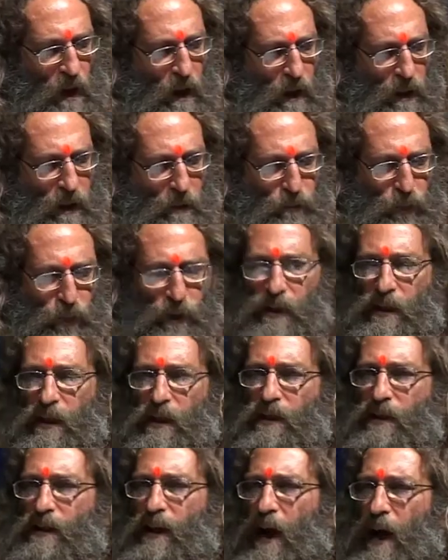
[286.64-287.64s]
The
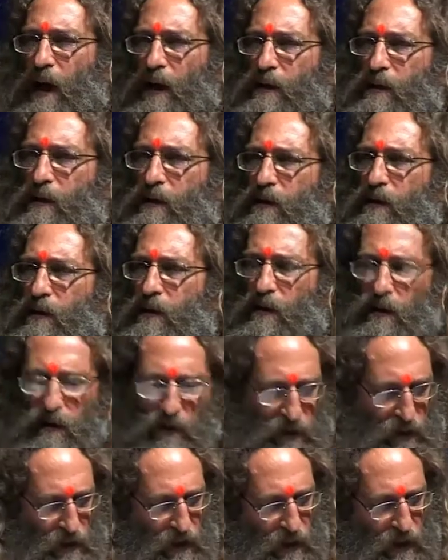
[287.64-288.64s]
printed text
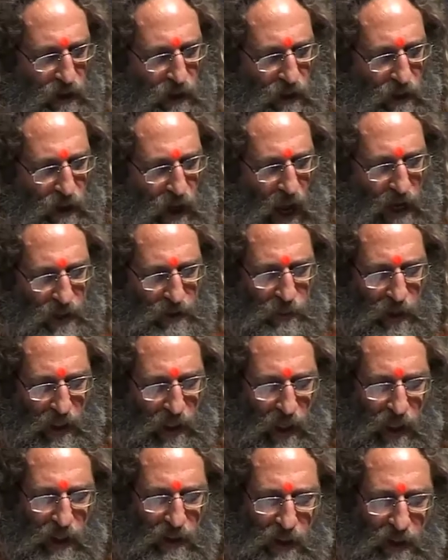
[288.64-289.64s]
has been
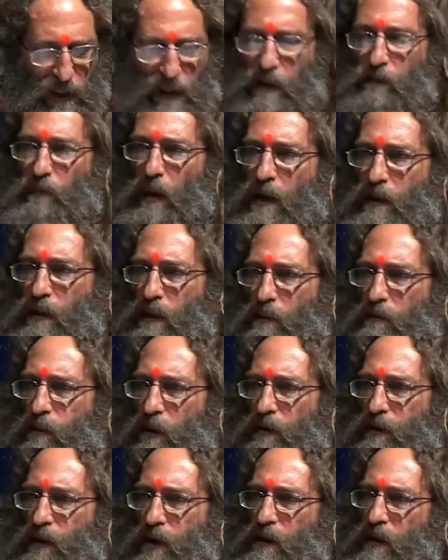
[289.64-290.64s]
indispensable
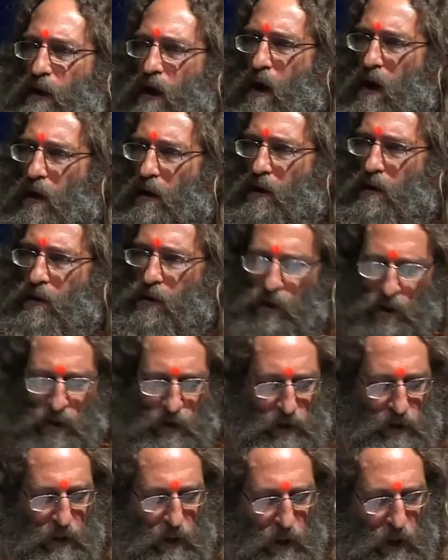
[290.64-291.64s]
to knowledge
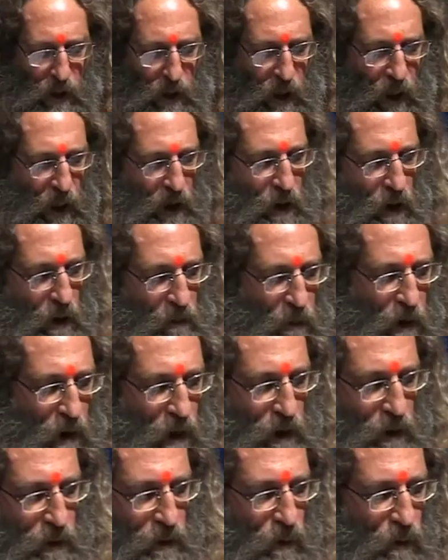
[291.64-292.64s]
in our
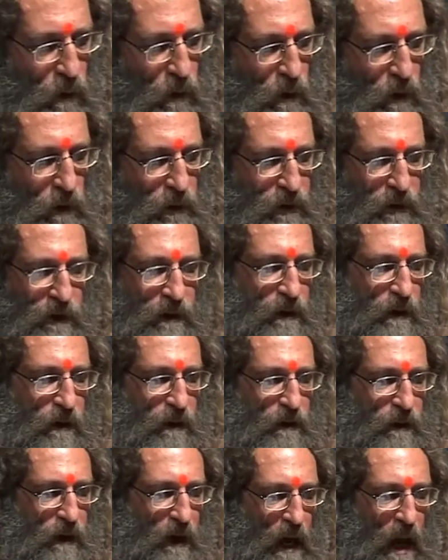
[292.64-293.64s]
modern world until
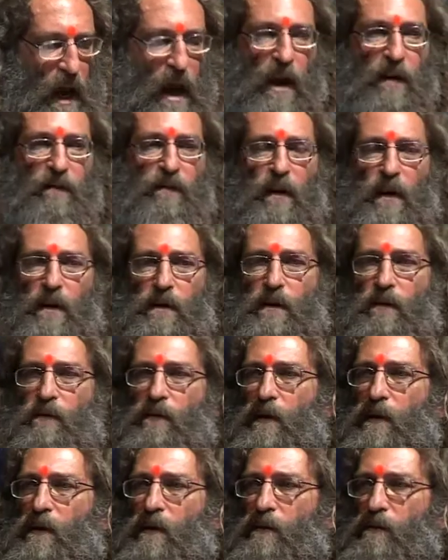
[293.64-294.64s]
the advent of
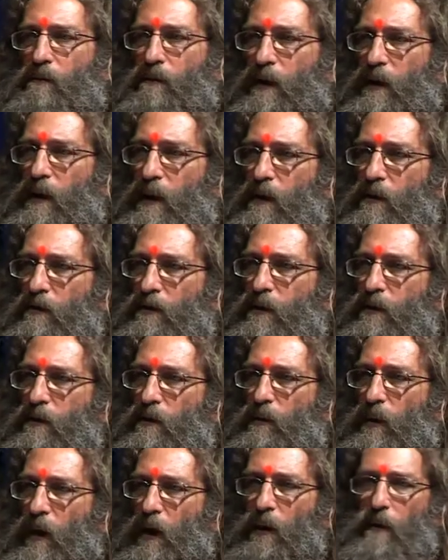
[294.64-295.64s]
the video
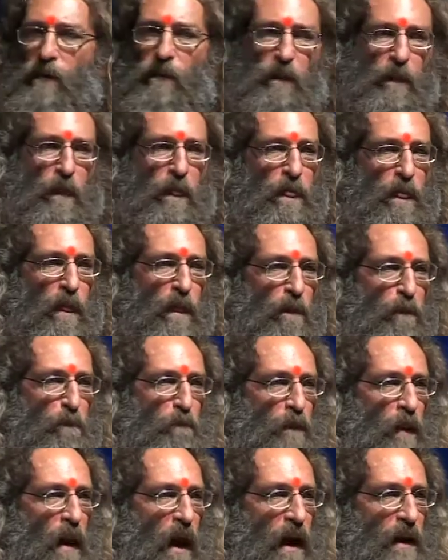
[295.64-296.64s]
screen
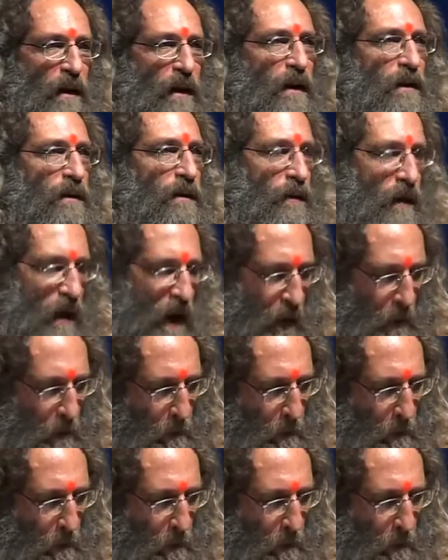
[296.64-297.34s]
and internet.